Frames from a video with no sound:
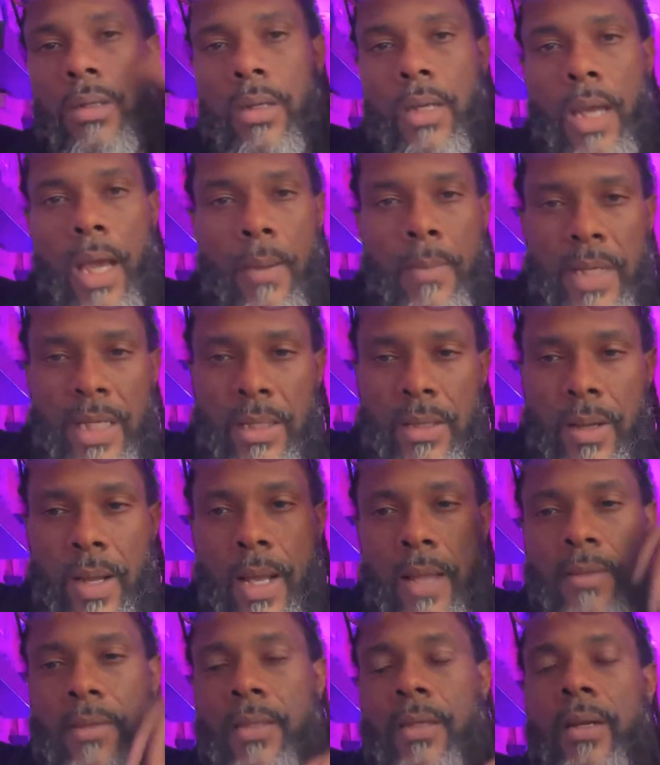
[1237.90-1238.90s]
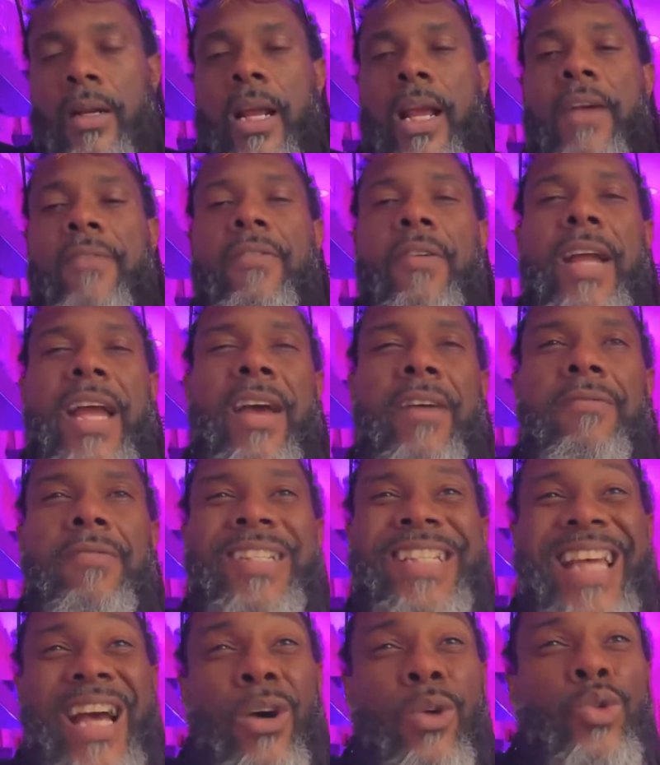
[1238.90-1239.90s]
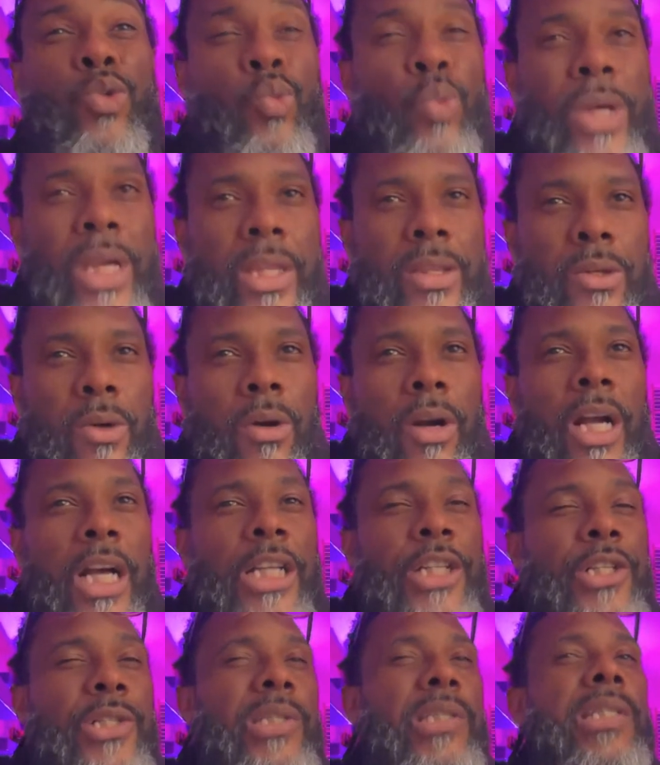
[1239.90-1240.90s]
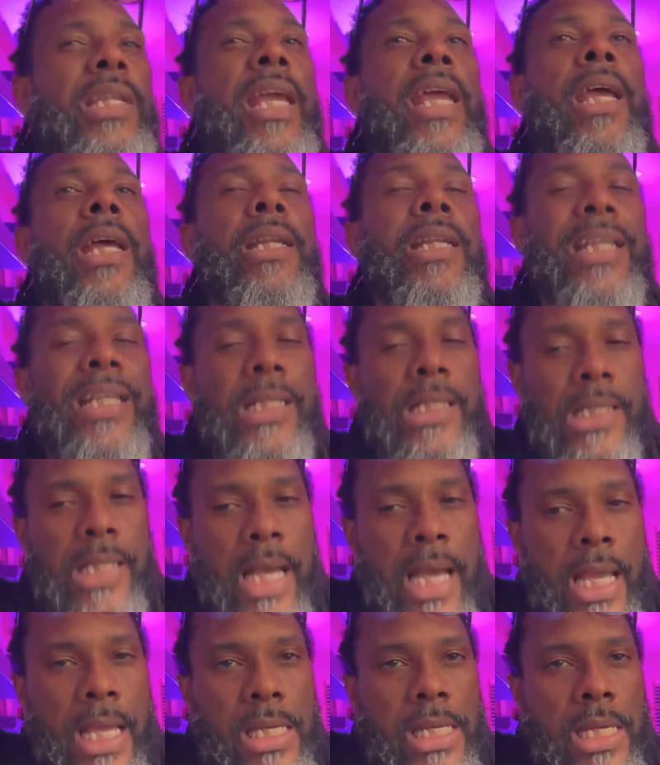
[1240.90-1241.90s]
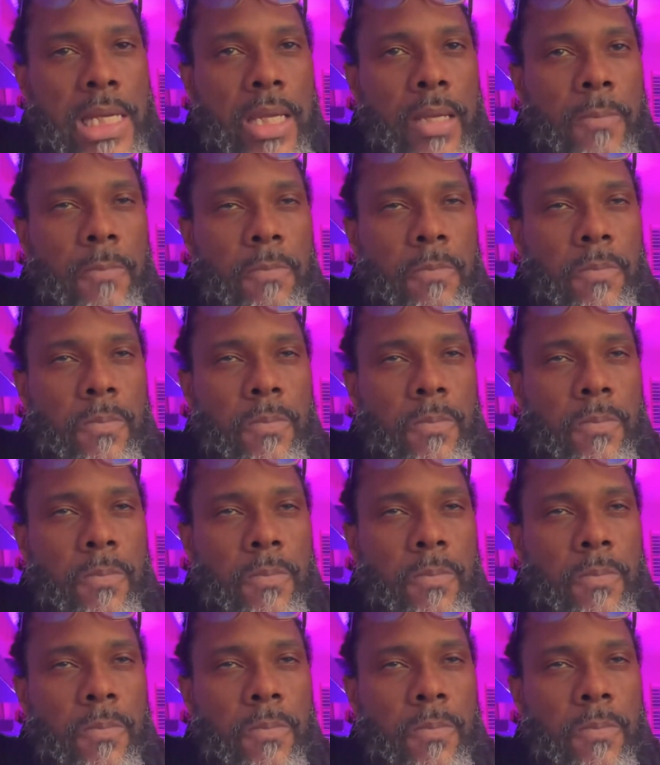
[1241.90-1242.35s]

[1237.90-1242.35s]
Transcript: How many of you out there ever have dealt with or understand anxiety?